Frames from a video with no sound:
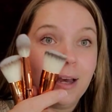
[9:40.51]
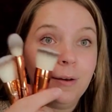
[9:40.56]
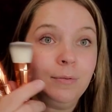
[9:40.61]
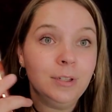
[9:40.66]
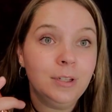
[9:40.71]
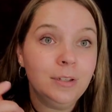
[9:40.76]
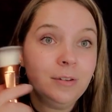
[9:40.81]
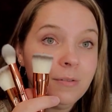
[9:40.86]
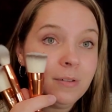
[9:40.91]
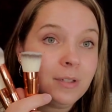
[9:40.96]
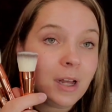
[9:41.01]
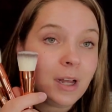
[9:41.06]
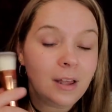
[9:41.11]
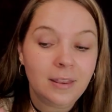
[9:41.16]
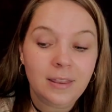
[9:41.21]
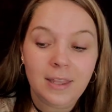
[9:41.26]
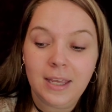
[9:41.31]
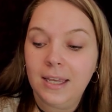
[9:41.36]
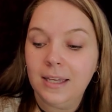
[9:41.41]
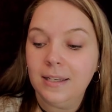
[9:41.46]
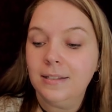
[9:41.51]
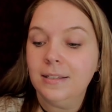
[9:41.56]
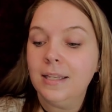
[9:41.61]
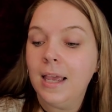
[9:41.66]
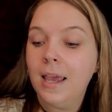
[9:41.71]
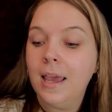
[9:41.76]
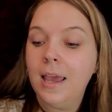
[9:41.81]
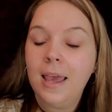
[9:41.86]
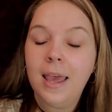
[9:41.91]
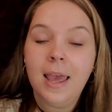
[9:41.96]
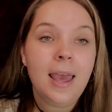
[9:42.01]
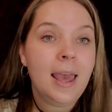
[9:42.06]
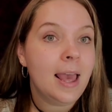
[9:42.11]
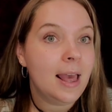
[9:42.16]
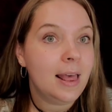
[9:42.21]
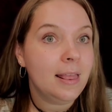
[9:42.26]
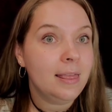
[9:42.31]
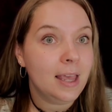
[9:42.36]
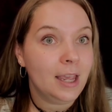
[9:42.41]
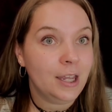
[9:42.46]
I will use all these
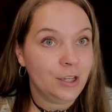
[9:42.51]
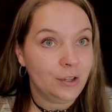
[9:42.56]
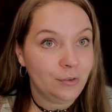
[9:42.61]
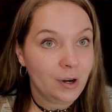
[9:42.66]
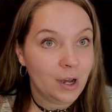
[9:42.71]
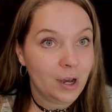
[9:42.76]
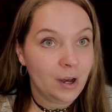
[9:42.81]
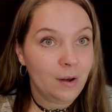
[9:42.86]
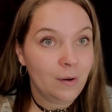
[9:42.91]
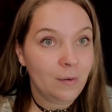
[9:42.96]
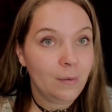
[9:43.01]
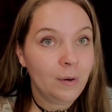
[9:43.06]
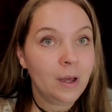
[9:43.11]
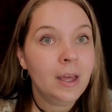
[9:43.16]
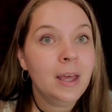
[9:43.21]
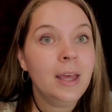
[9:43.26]
and let you know.